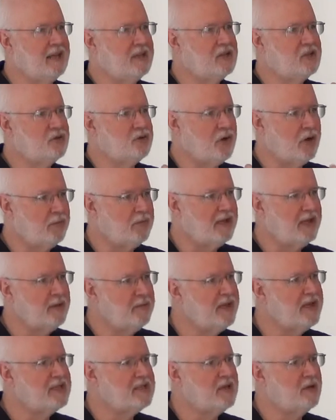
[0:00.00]
is
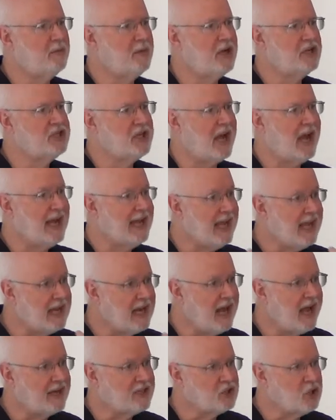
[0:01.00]
troubling me so much I
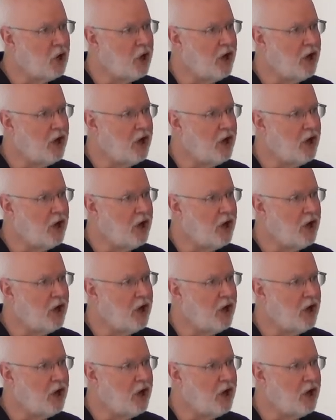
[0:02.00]
cannot